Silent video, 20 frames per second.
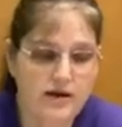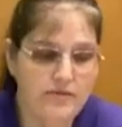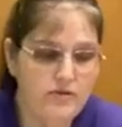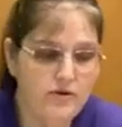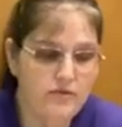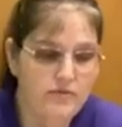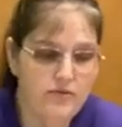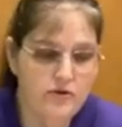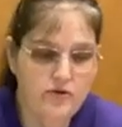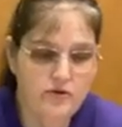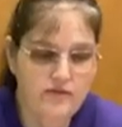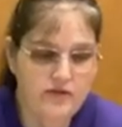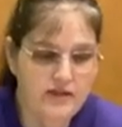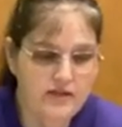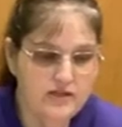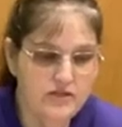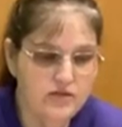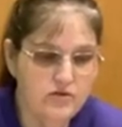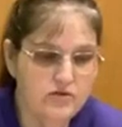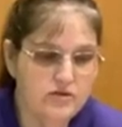I'm going to move
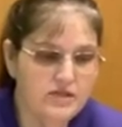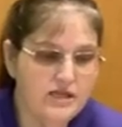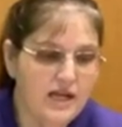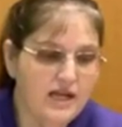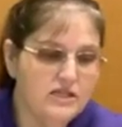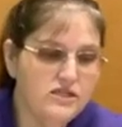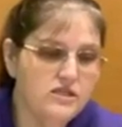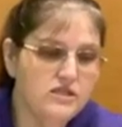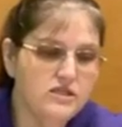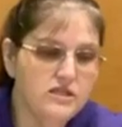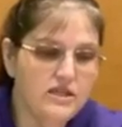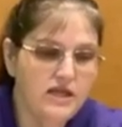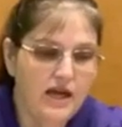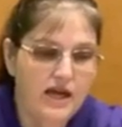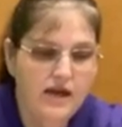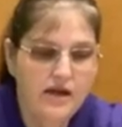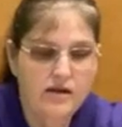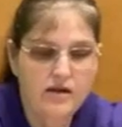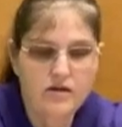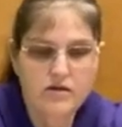this to the side just a
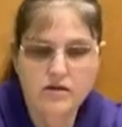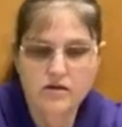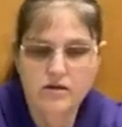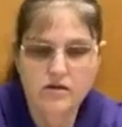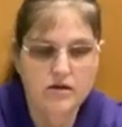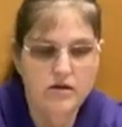tad.